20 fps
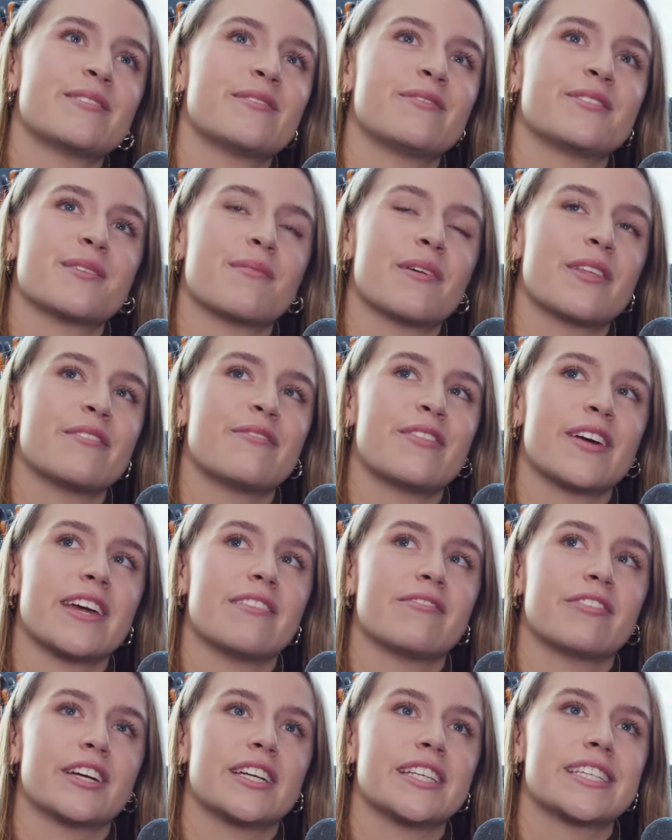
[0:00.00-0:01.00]
some other
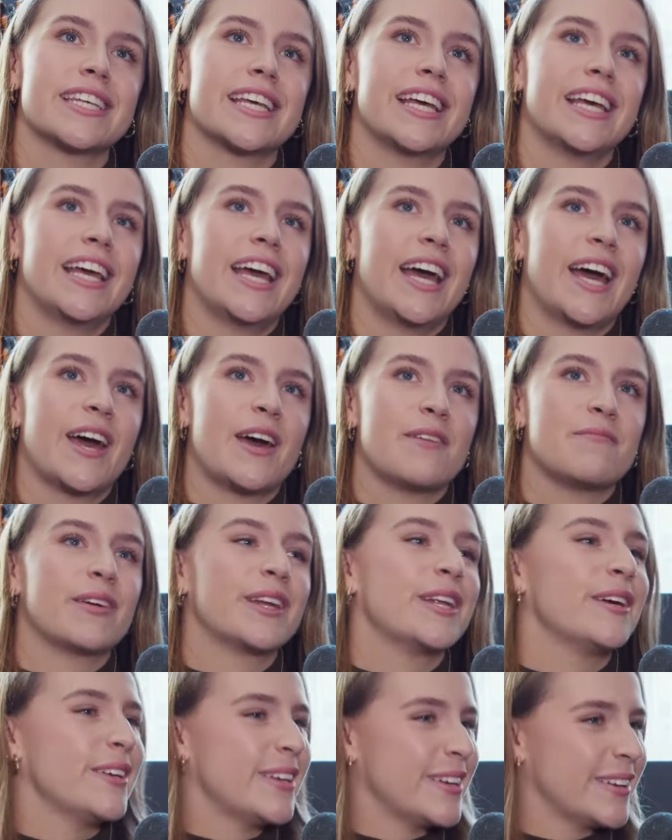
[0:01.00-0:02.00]
favourites, I
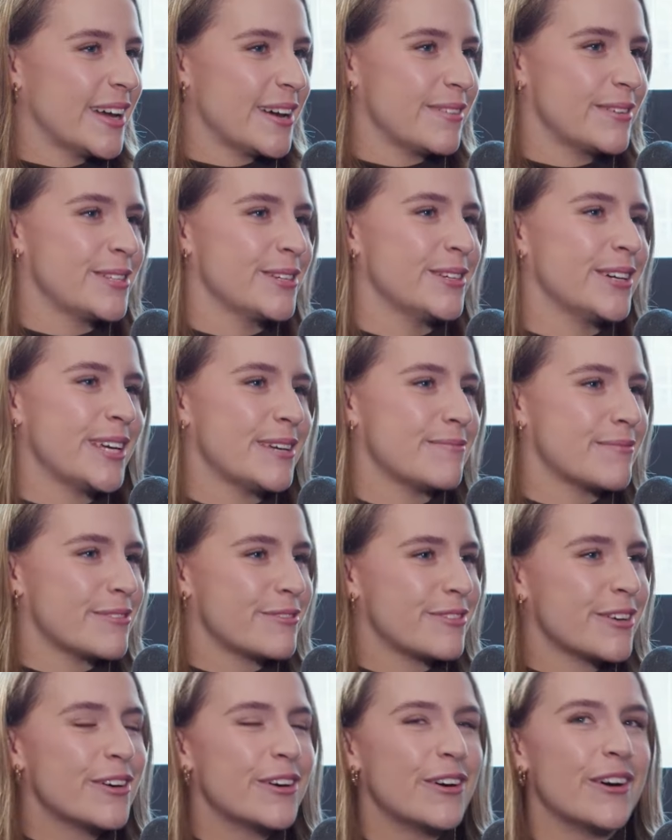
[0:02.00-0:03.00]
know you and I were talking
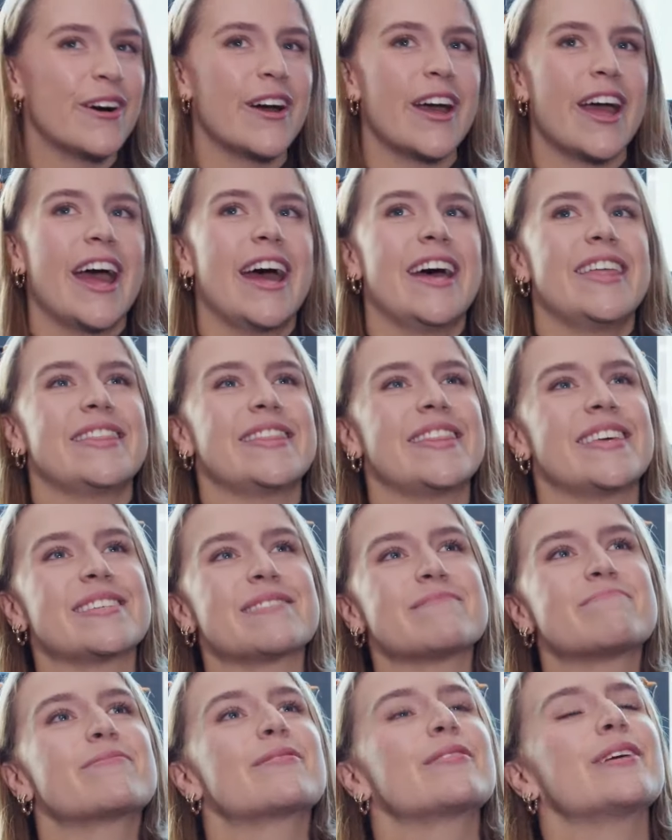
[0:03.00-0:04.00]
before. There's
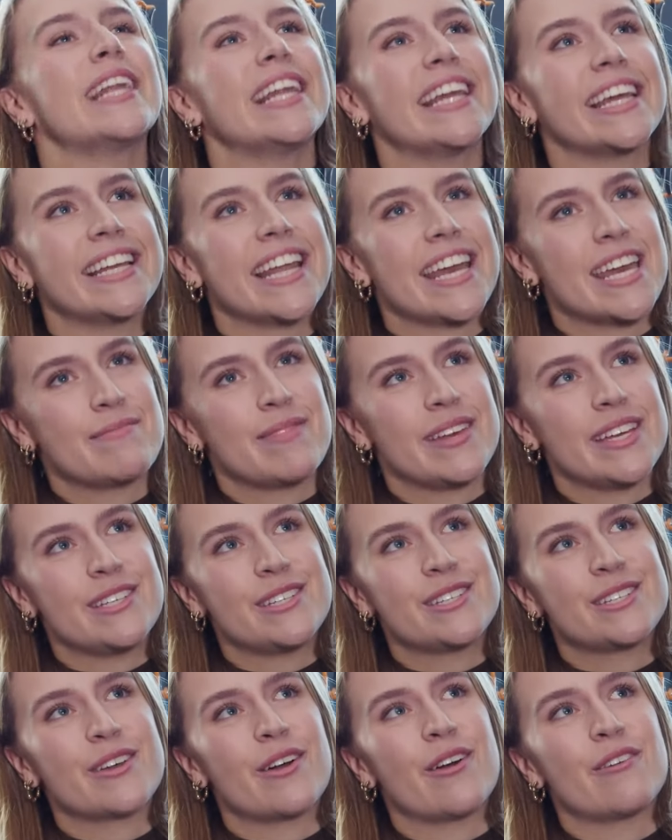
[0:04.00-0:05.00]
a brilliant
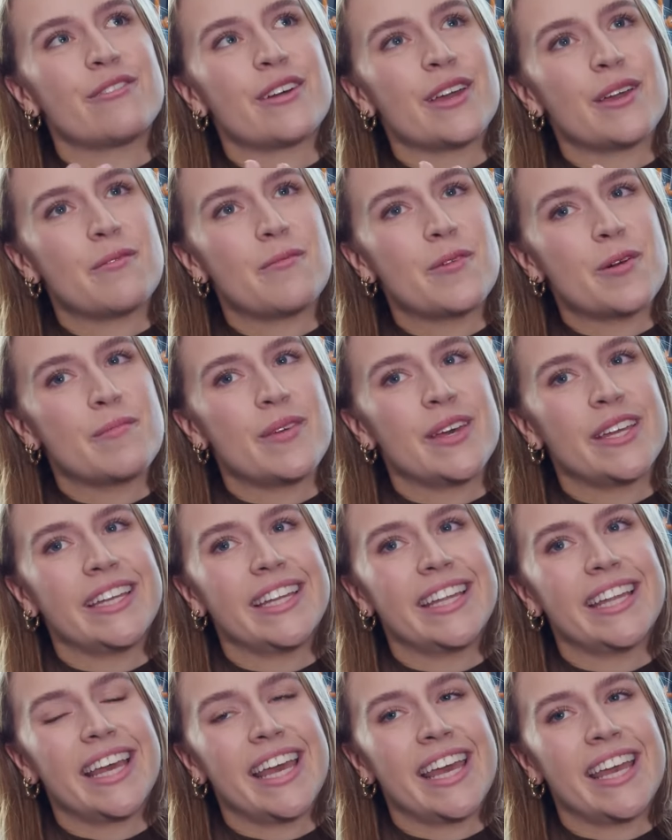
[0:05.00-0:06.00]
image of a
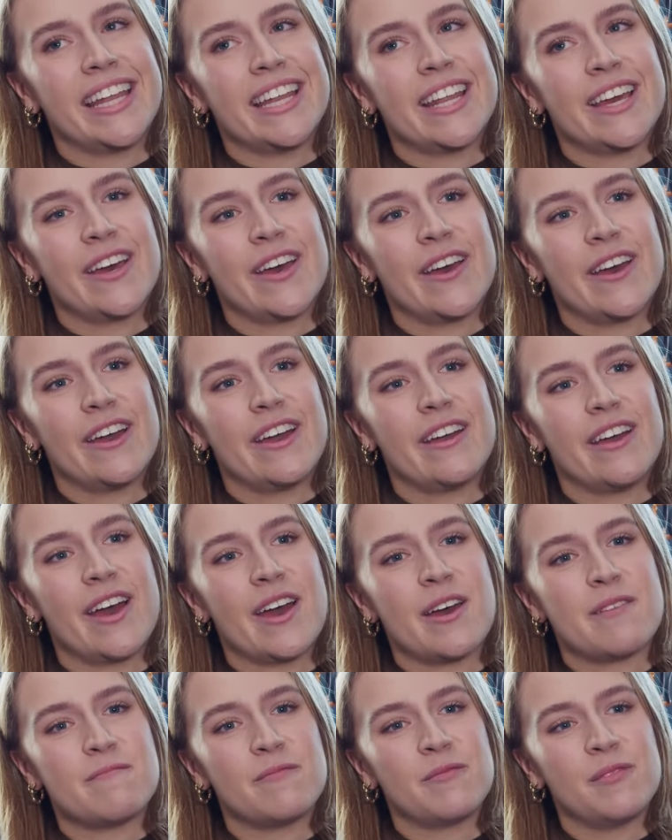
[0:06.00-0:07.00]
woman in
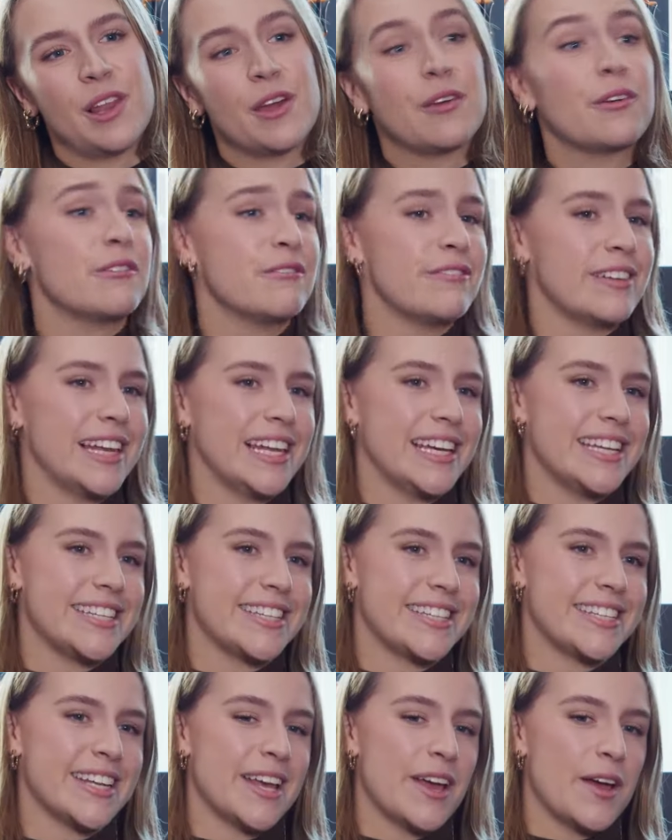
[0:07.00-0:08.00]
her local
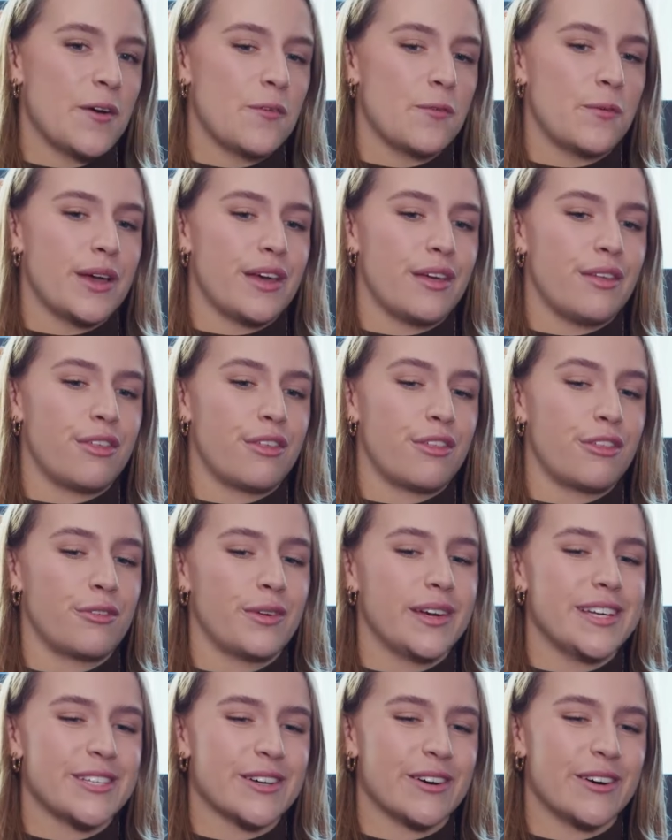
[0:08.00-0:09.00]
village with
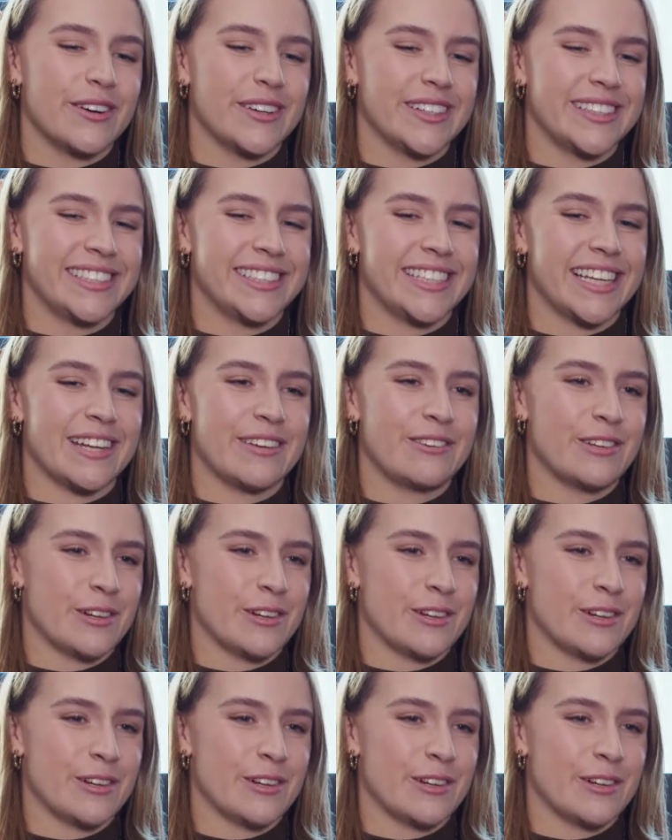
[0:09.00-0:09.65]
3 dogs in a